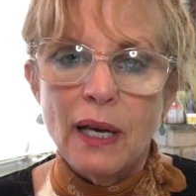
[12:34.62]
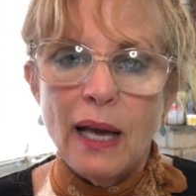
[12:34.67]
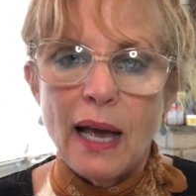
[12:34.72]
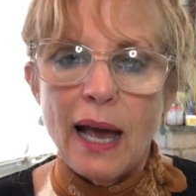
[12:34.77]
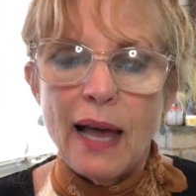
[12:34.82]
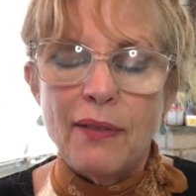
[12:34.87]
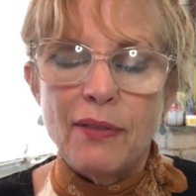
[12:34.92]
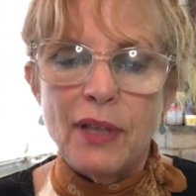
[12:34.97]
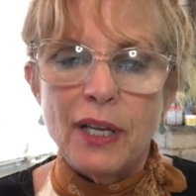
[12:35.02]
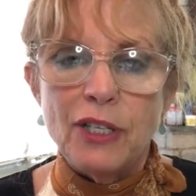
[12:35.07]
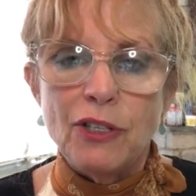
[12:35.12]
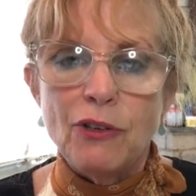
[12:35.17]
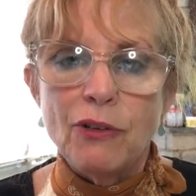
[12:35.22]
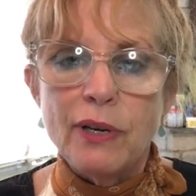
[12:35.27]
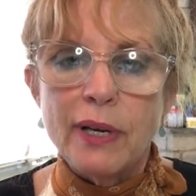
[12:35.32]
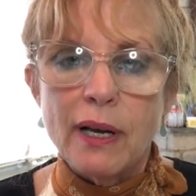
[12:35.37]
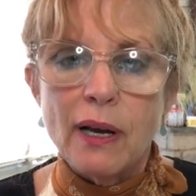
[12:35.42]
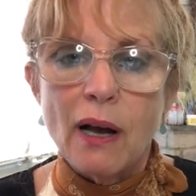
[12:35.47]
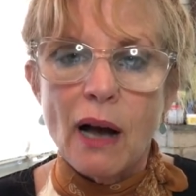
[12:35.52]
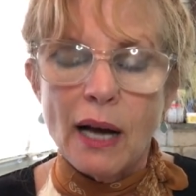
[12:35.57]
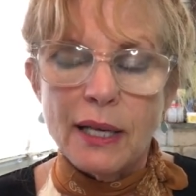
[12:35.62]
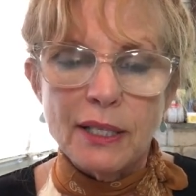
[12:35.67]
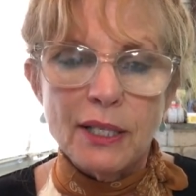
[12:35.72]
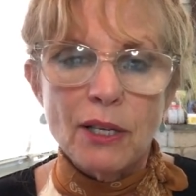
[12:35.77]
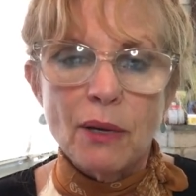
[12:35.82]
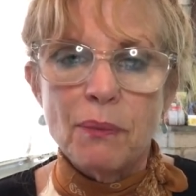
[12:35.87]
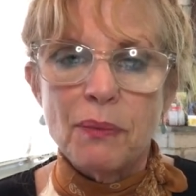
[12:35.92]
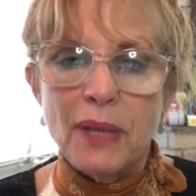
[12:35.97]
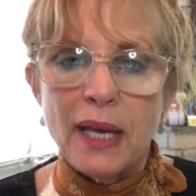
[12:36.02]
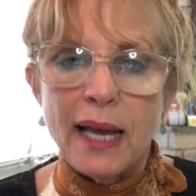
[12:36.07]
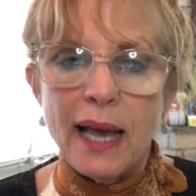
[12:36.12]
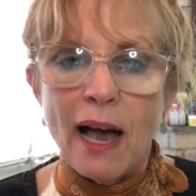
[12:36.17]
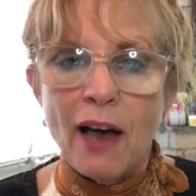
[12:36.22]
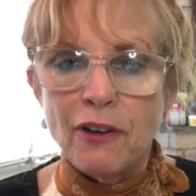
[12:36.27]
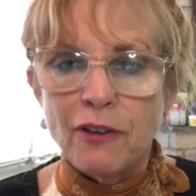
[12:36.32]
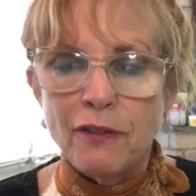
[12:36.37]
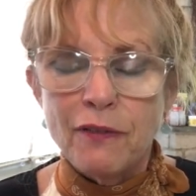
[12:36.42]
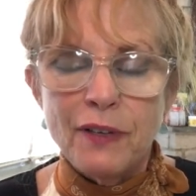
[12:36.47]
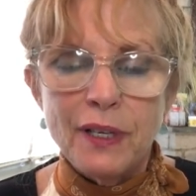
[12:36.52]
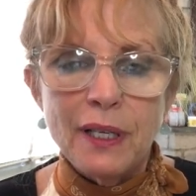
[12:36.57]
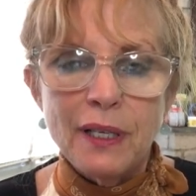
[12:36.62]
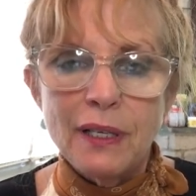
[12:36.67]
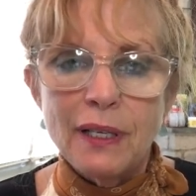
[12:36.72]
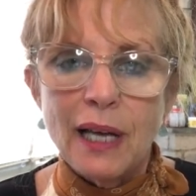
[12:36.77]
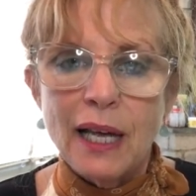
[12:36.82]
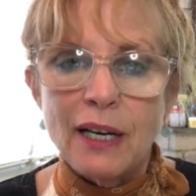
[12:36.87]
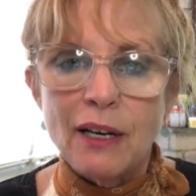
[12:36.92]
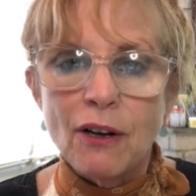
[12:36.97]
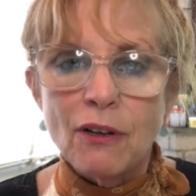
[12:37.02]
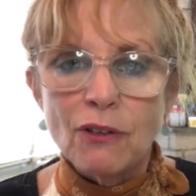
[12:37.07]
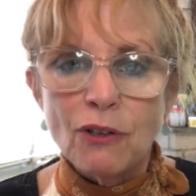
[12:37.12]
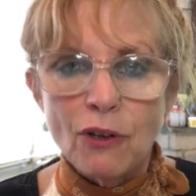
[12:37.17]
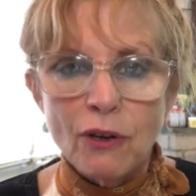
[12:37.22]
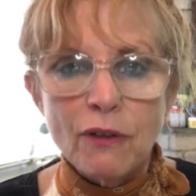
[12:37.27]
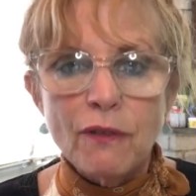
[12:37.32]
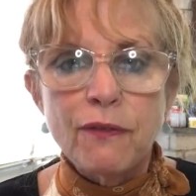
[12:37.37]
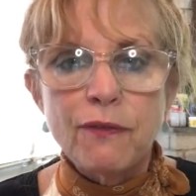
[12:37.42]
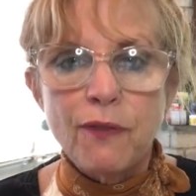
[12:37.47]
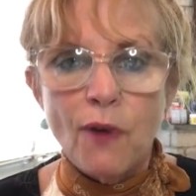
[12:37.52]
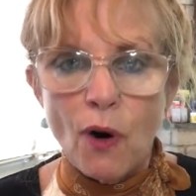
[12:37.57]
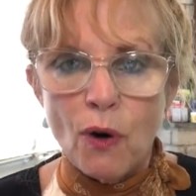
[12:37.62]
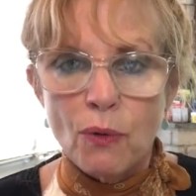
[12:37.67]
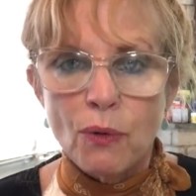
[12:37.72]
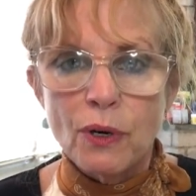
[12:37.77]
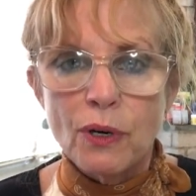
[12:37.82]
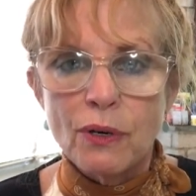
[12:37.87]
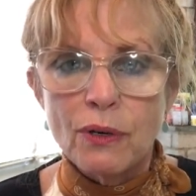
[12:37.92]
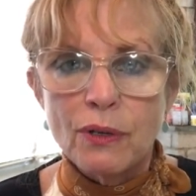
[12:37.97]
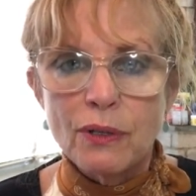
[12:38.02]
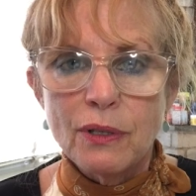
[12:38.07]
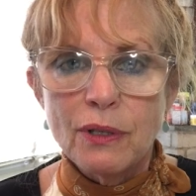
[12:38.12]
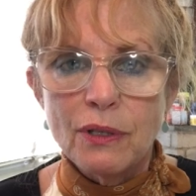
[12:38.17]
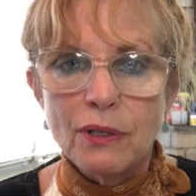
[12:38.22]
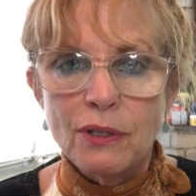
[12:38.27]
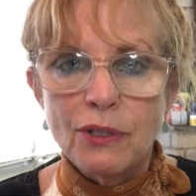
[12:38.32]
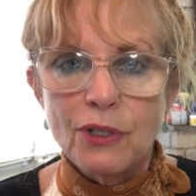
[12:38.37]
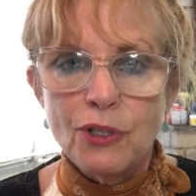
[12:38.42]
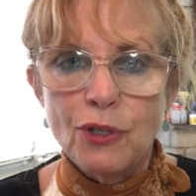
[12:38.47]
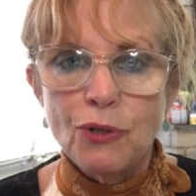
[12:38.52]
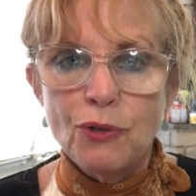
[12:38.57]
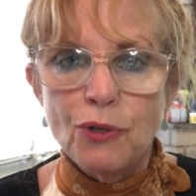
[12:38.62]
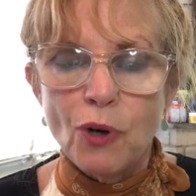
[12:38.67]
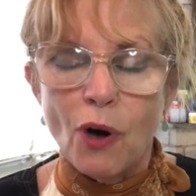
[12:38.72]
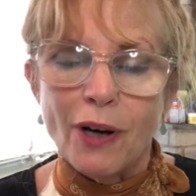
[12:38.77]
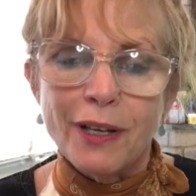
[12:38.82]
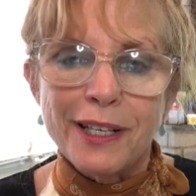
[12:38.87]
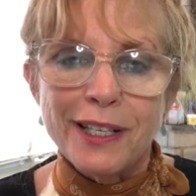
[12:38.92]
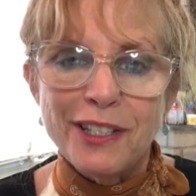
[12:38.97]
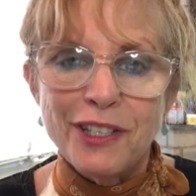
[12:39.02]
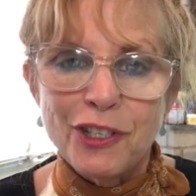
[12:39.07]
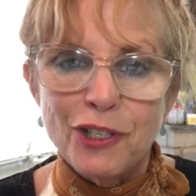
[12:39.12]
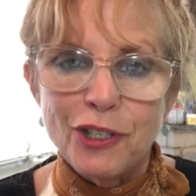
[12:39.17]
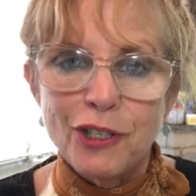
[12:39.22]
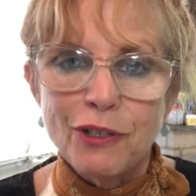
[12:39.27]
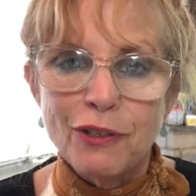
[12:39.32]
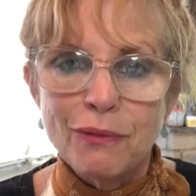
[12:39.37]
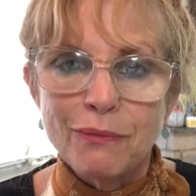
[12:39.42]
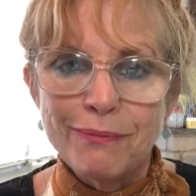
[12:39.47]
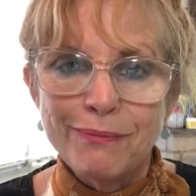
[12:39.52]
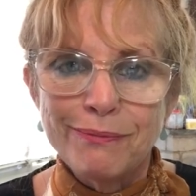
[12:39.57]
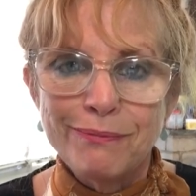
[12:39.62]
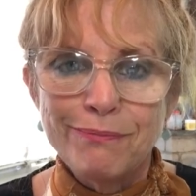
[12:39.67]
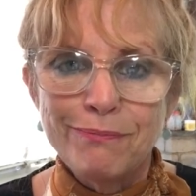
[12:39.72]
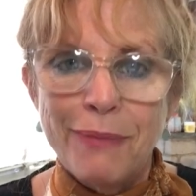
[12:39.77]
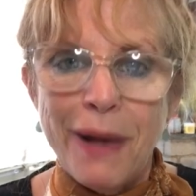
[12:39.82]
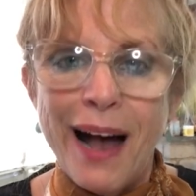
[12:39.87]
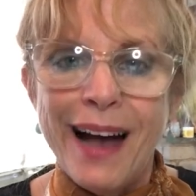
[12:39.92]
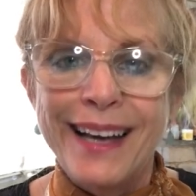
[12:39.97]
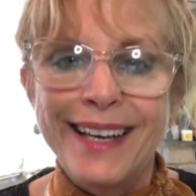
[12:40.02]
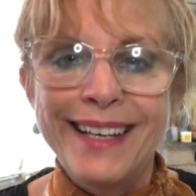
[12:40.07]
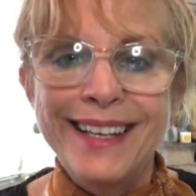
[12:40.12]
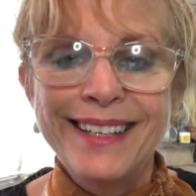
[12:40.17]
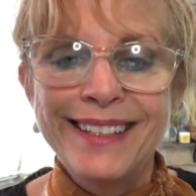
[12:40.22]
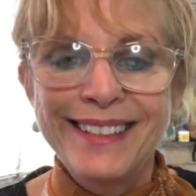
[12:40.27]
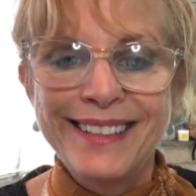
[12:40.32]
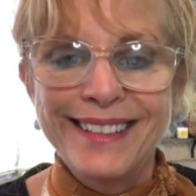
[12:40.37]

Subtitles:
and that you got something out of it, and I'll look forward to talking to you. Bye.